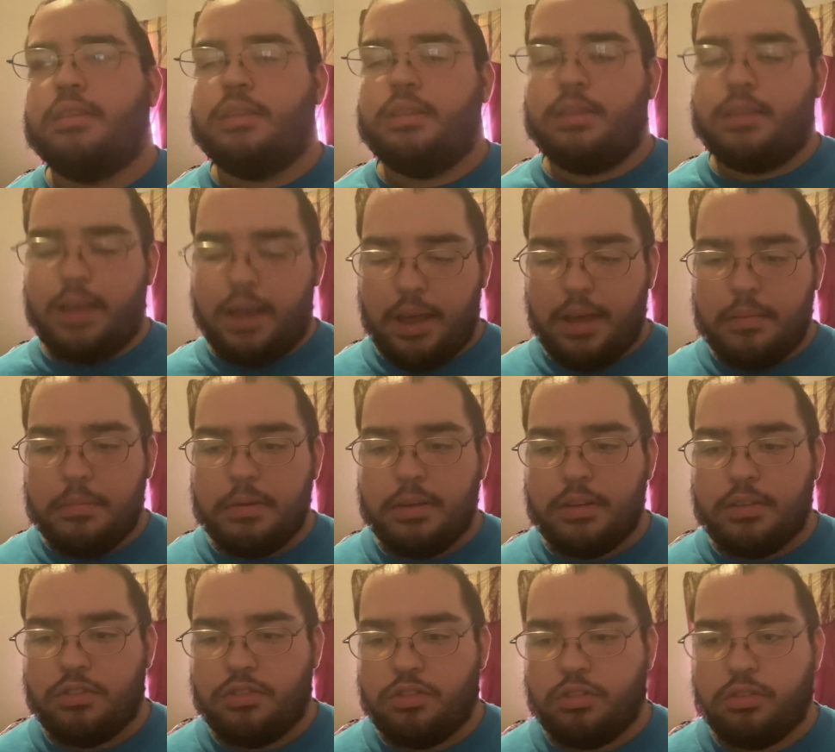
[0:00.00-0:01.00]

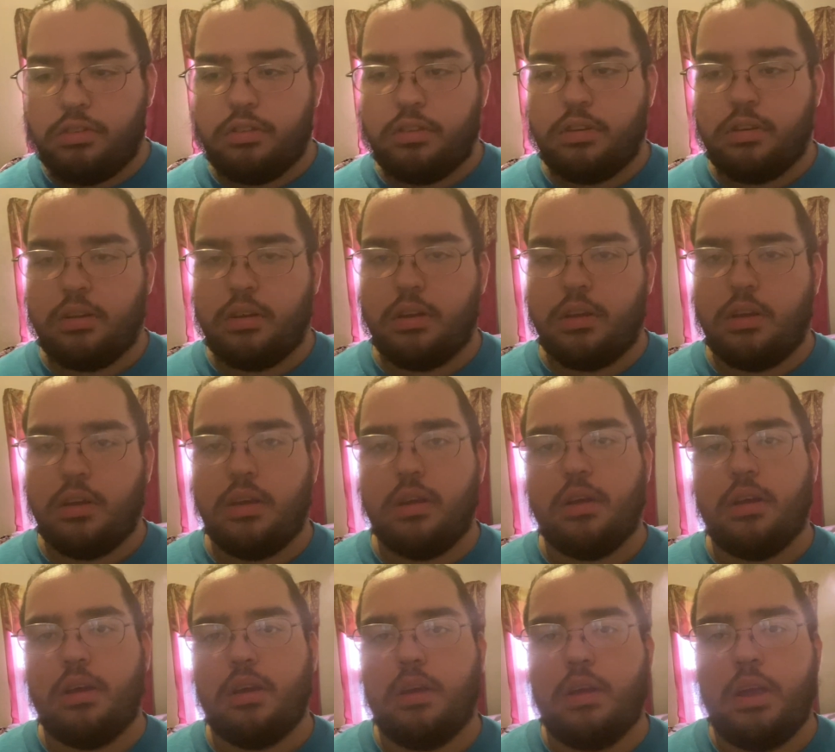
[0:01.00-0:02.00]
damage
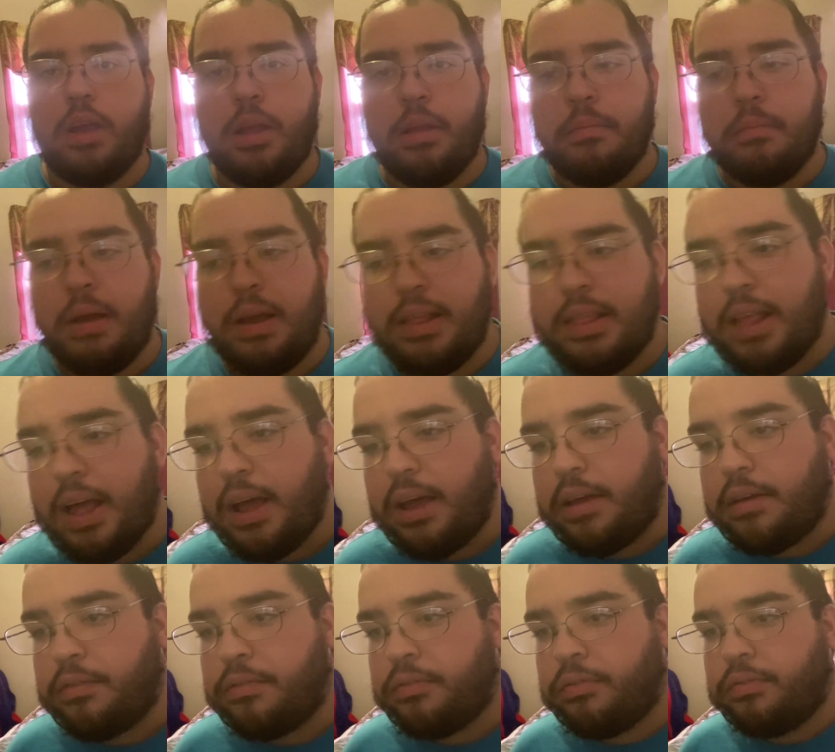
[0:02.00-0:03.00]
and my
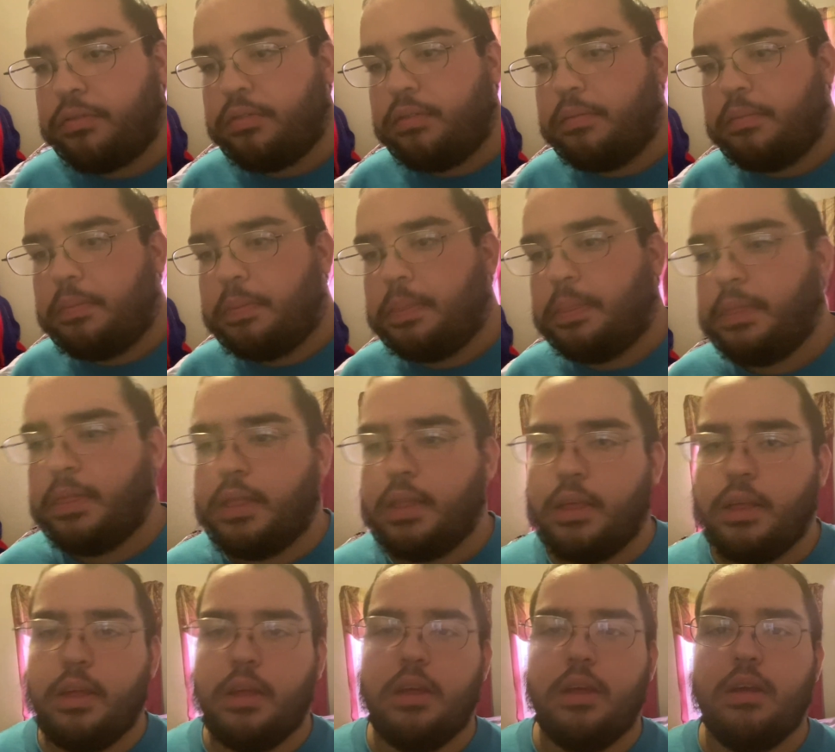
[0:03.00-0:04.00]
life.
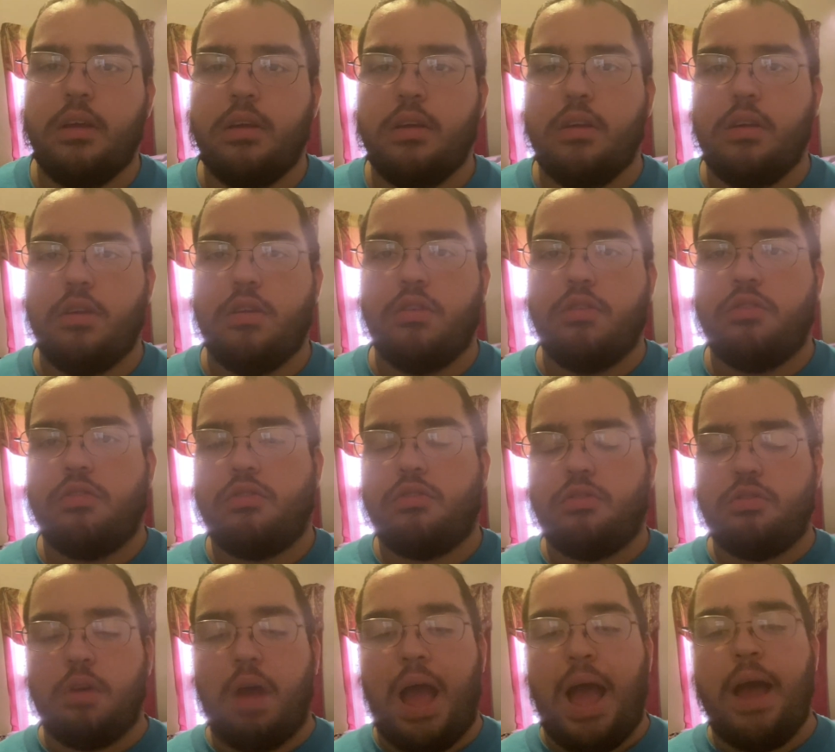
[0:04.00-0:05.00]

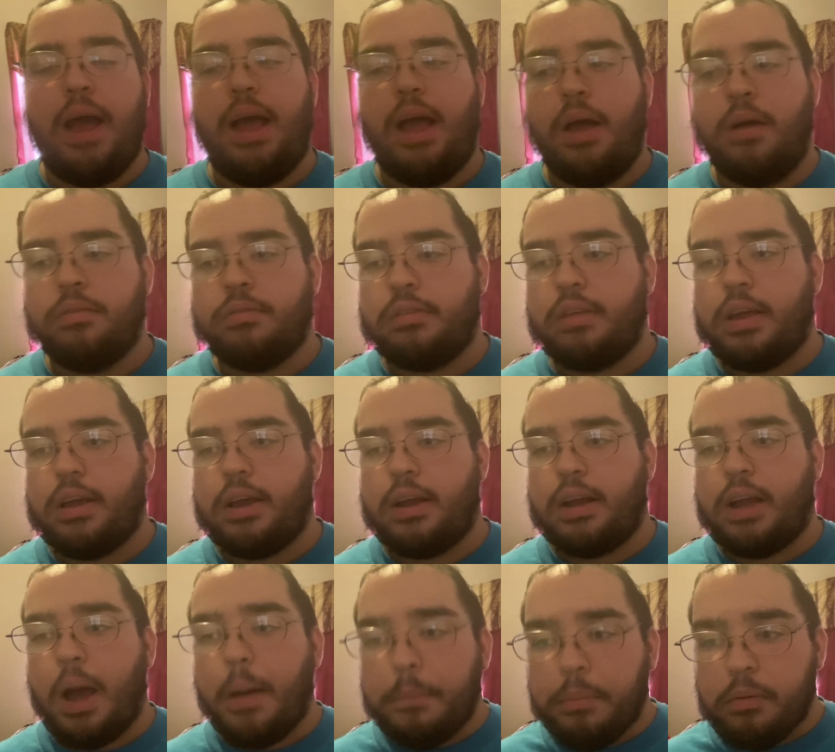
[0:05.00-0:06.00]
So I, I was like a
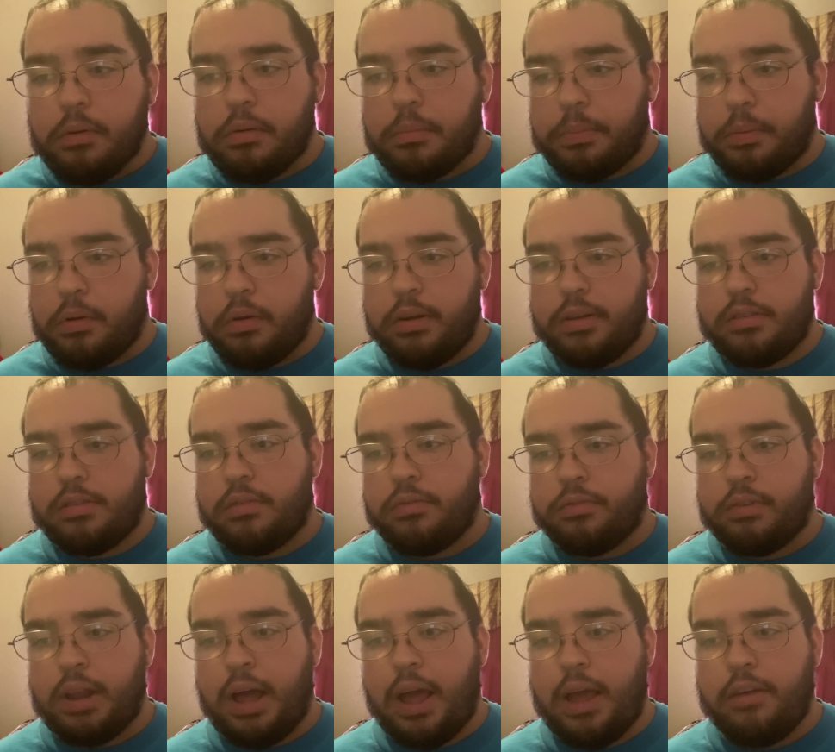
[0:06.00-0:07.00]
couple of points of
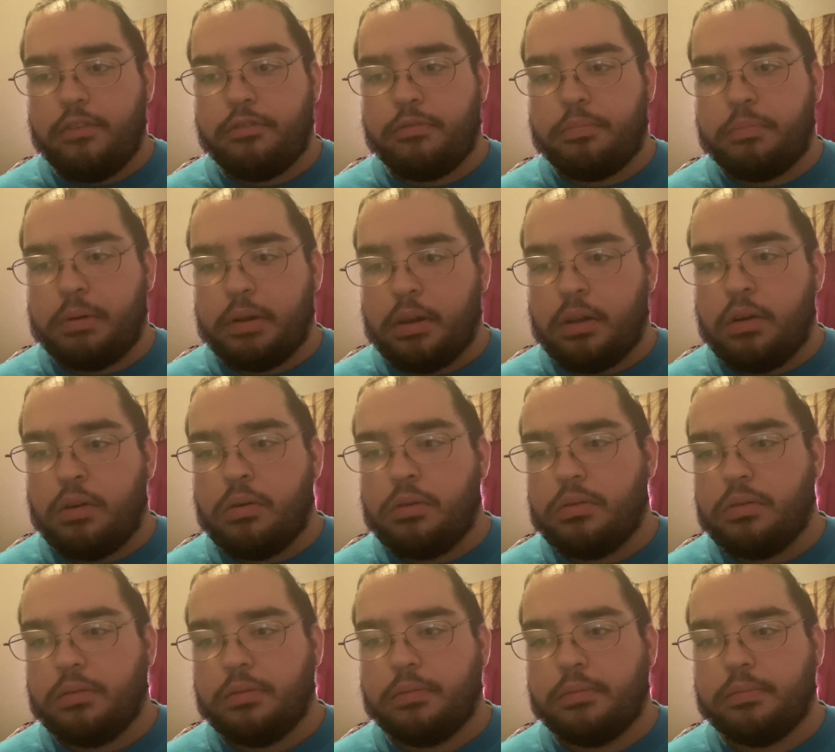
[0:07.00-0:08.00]
life
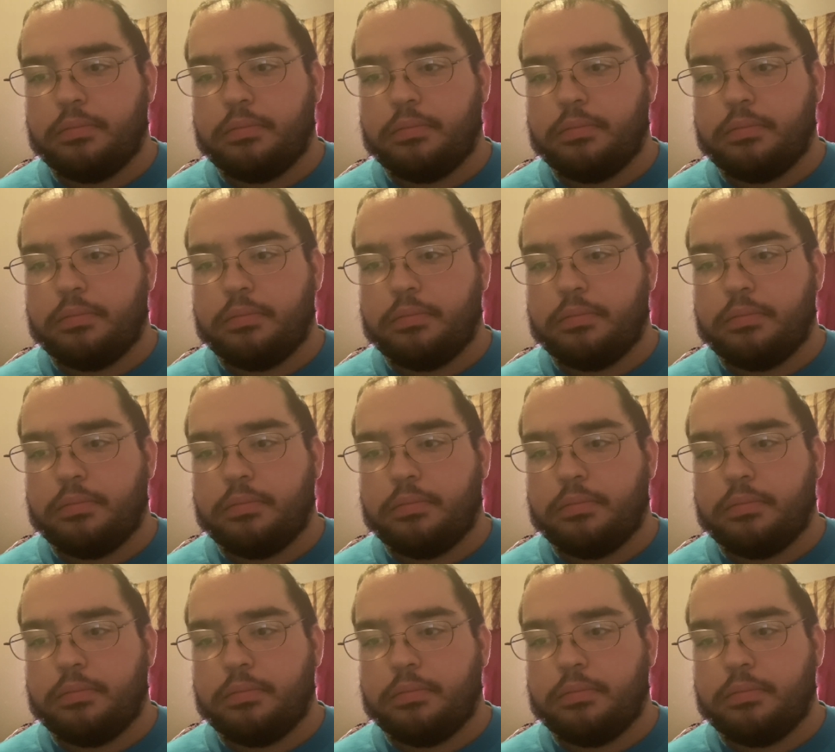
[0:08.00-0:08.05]
below.